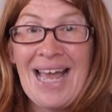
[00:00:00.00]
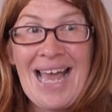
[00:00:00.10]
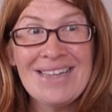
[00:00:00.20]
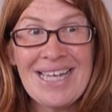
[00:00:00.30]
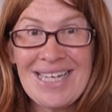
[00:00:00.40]

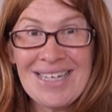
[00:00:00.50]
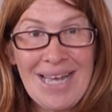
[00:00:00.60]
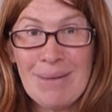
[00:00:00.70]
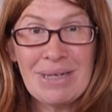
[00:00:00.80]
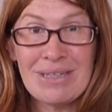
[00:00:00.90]
And they can
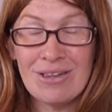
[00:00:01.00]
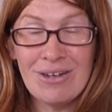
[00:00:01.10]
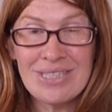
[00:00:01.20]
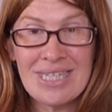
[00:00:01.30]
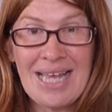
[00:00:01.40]
come in
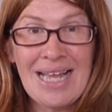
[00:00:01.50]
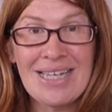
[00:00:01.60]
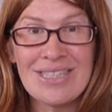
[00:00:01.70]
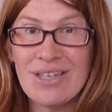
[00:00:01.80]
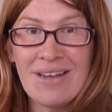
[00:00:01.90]
lots of
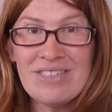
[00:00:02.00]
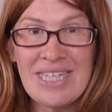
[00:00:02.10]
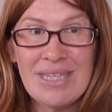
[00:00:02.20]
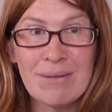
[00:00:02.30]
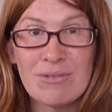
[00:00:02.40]
colours. I've
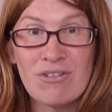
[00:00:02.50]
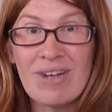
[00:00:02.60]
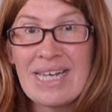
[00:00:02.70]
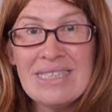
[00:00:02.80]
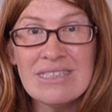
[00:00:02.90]
seen them
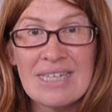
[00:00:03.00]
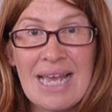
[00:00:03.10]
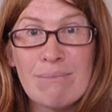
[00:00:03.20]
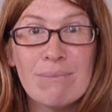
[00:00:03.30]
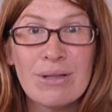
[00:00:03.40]
greens
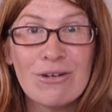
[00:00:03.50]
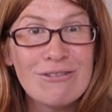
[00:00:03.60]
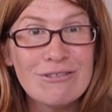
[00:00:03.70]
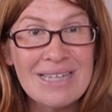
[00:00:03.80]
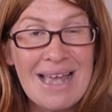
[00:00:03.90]
and
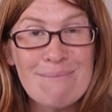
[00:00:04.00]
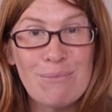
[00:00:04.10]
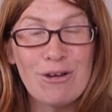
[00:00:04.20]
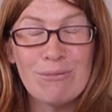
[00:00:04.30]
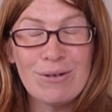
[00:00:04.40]
blues and
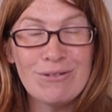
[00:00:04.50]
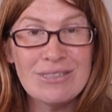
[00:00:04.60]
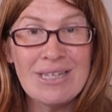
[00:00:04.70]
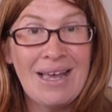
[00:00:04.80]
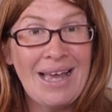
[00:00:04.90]

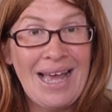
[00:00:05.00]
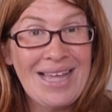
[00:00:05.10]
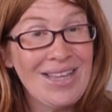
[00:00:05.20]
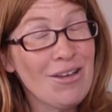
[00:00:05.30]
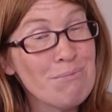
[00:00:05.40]
purples.
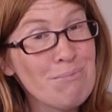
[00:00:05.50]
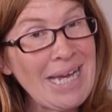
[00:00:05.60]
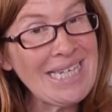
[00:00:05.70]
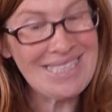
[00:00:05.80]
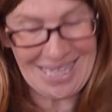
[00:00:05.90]
They're
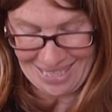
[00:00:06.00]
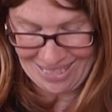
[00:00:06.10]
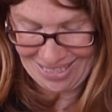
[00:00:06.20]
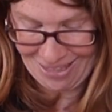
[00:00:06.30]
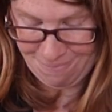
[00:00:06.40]

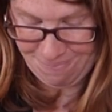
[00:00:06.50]
amazing.